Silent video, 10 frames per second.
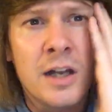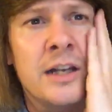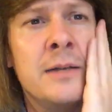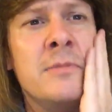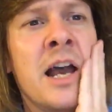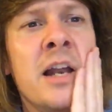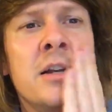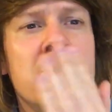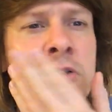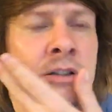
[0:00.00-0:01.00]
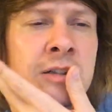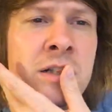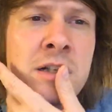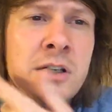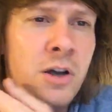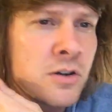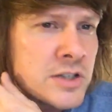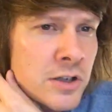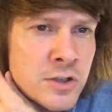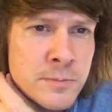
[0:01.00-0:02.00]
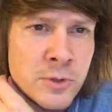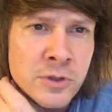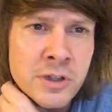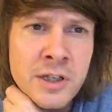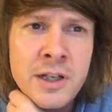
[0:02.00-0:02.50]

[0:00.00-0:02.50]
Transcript: Liam Gallagher and Ozzy Osbourne.